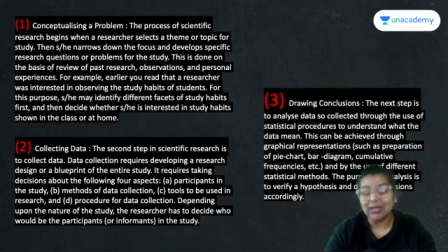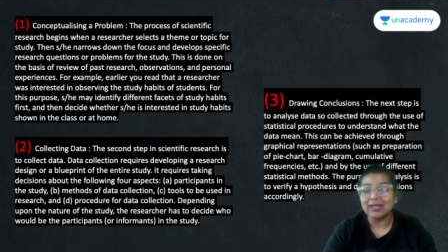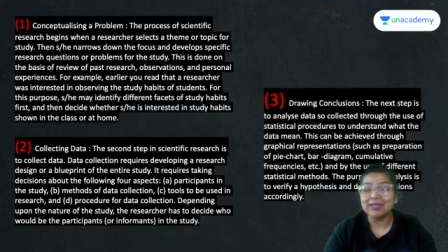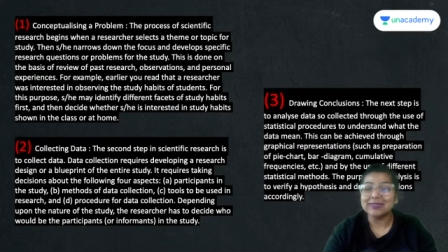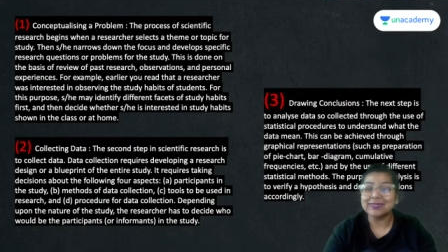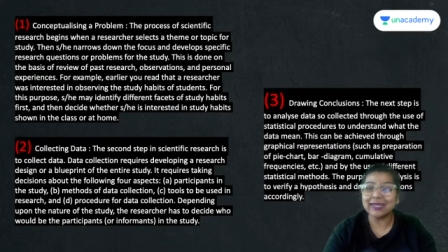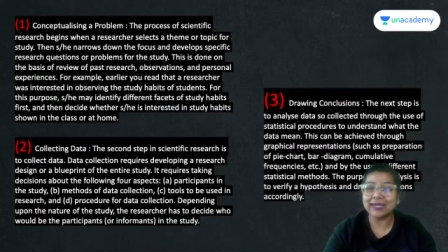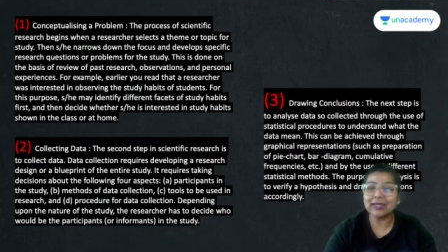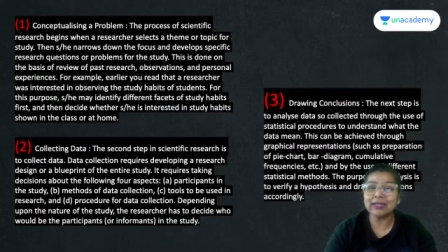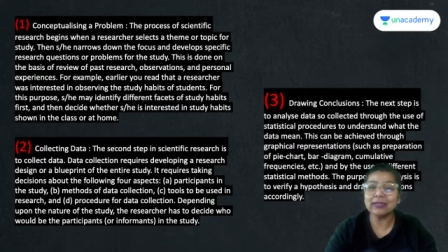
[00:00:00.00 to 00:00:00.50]

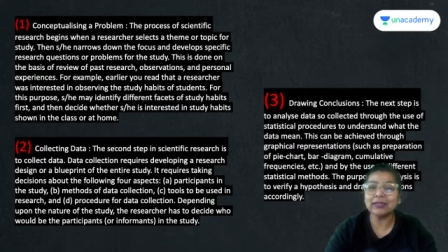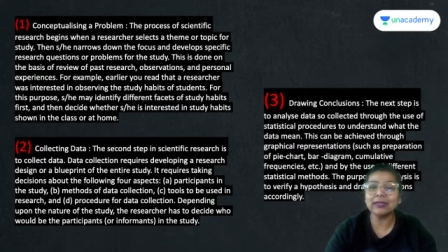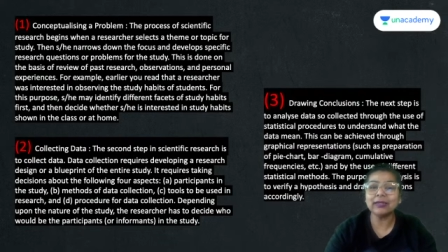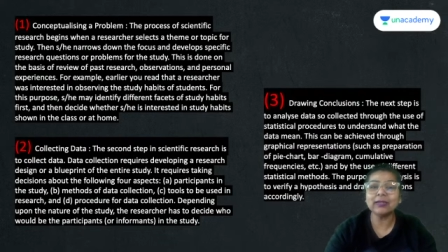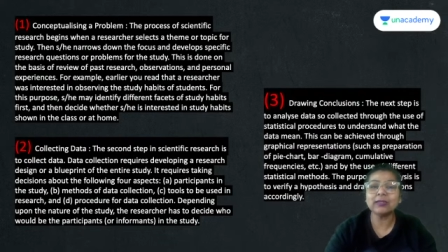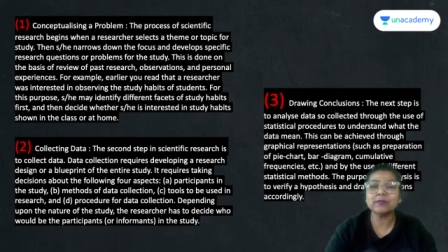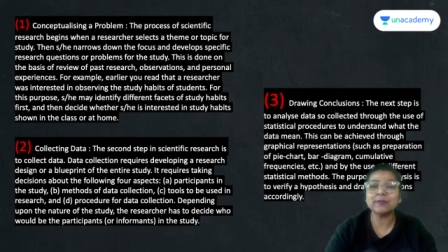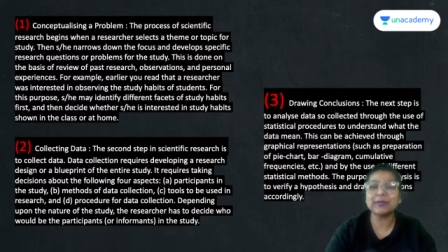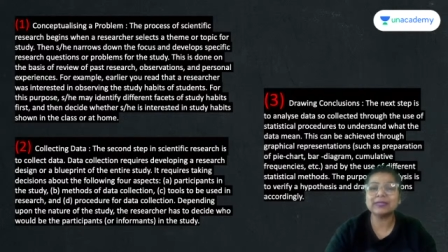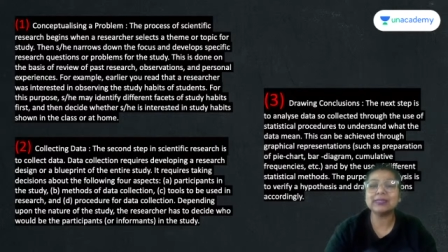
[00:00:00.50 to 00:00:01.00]
Second thing
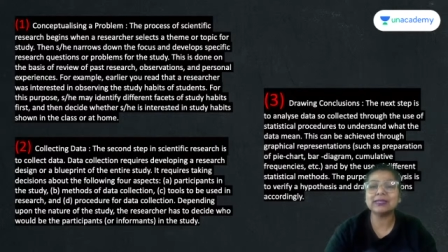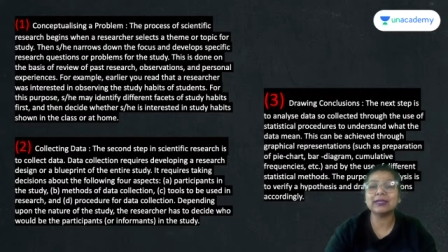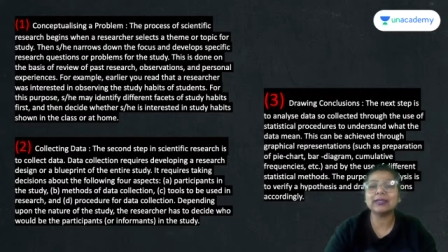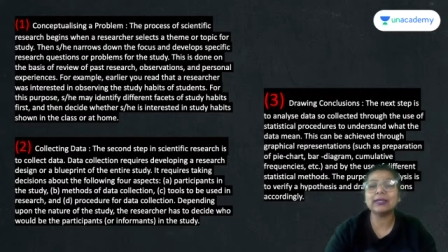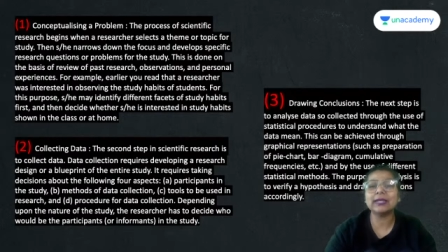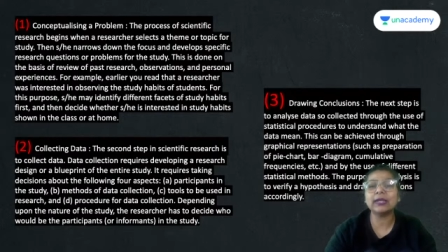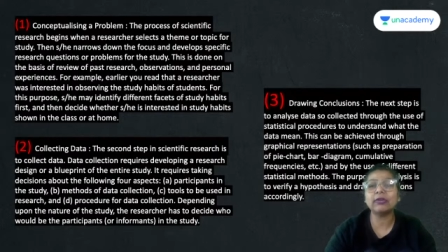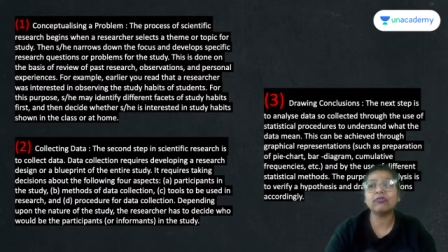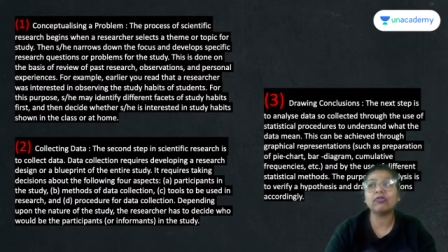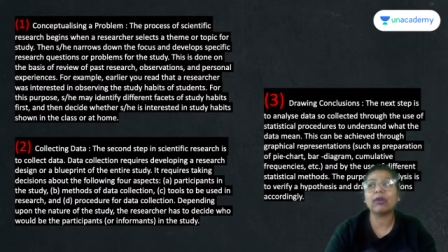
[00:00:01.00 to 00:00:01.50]
is
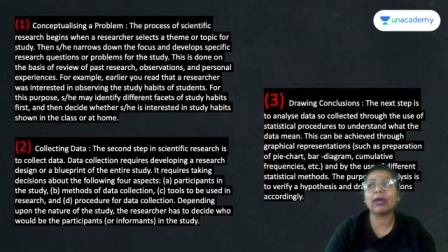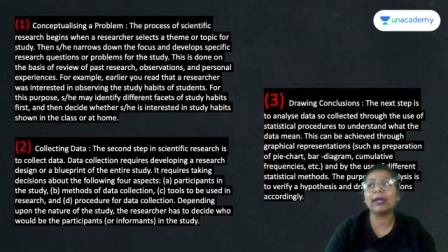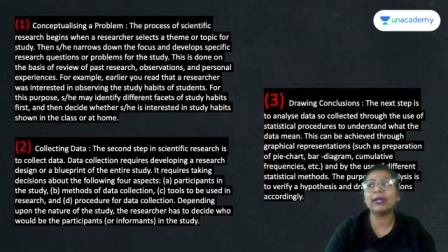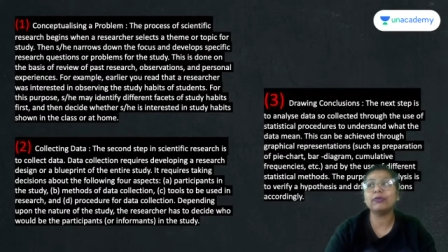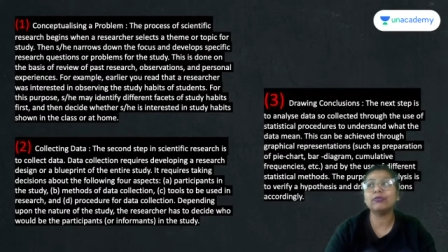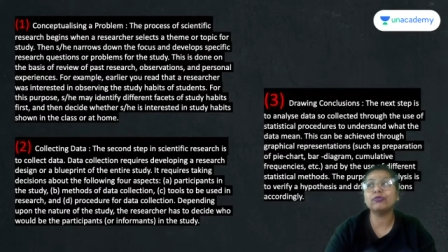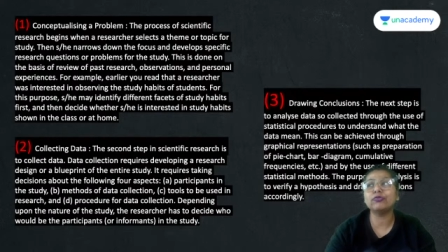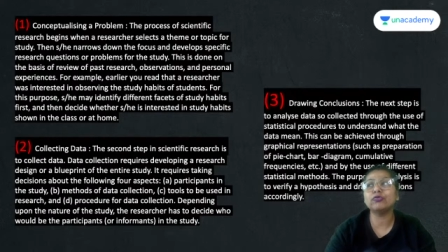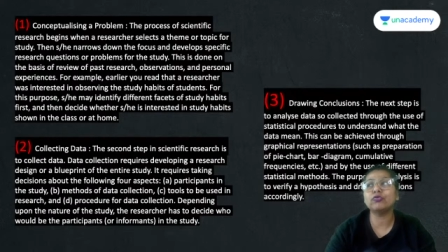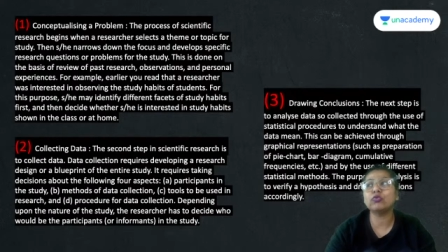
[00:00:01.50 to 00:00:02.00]
basically I try
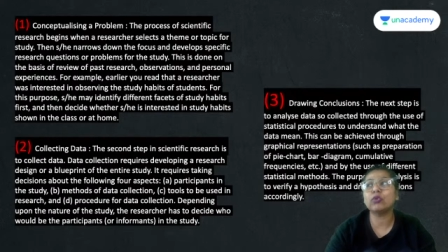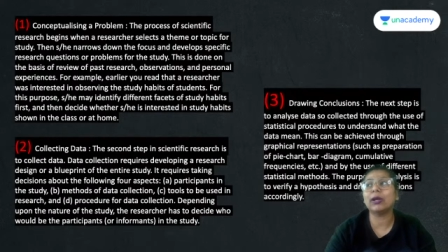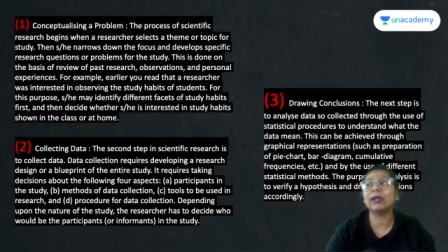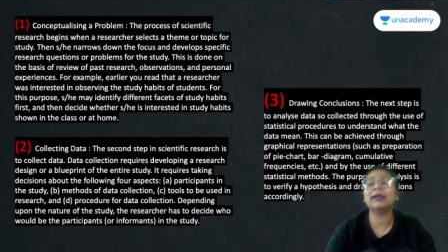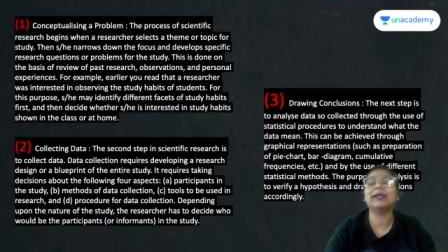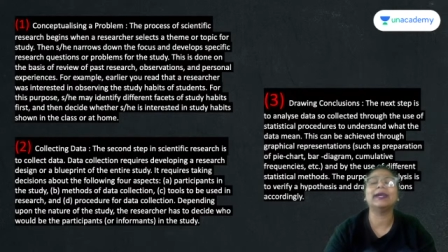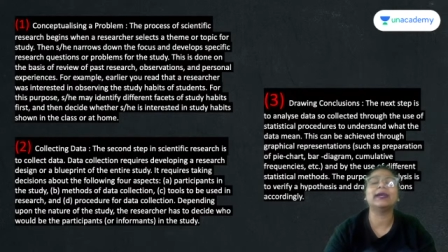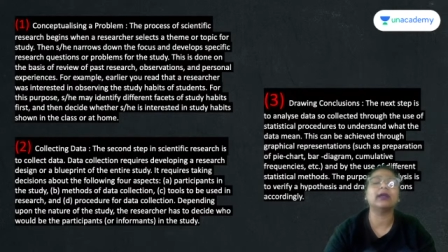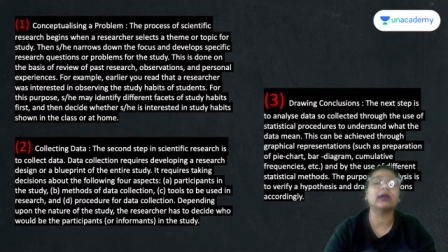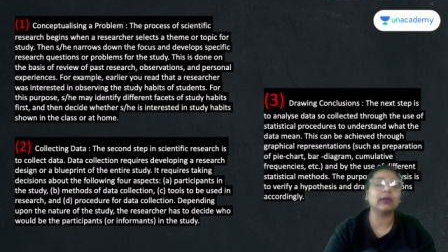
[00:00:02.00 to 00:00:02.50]
to do a
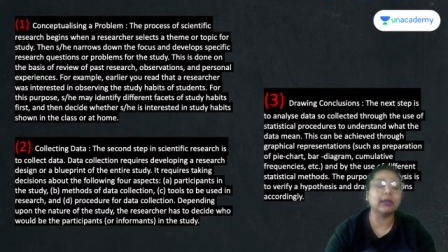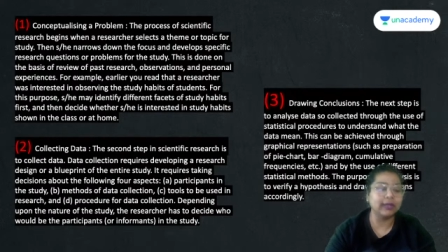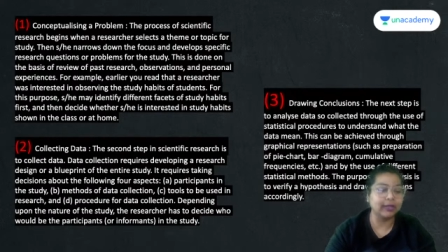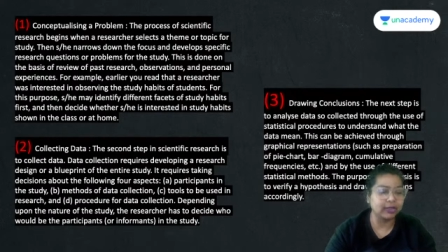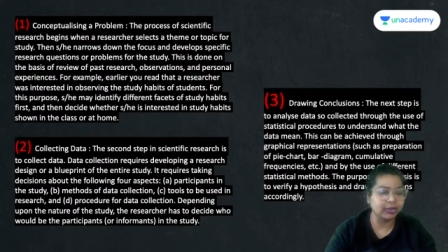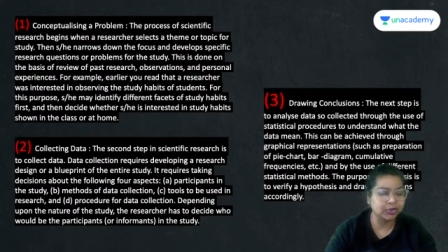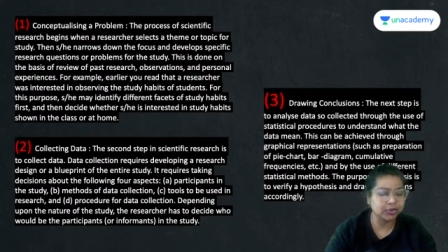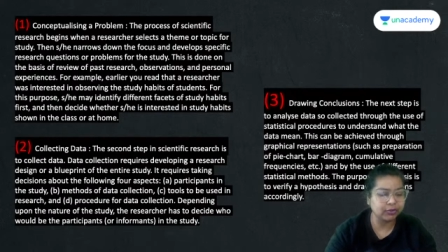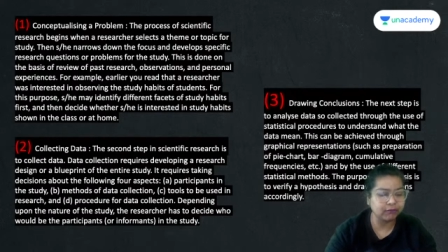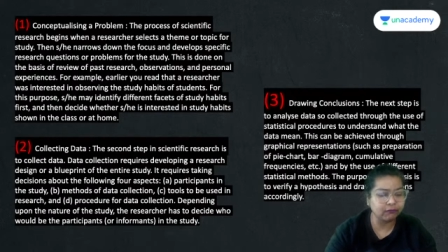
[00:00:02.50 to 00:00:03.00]
data
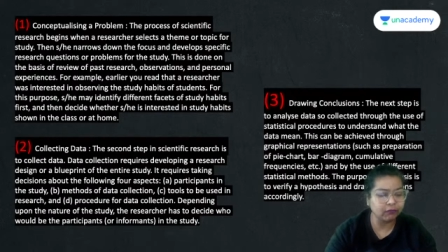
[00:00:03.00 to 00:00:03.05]
collection.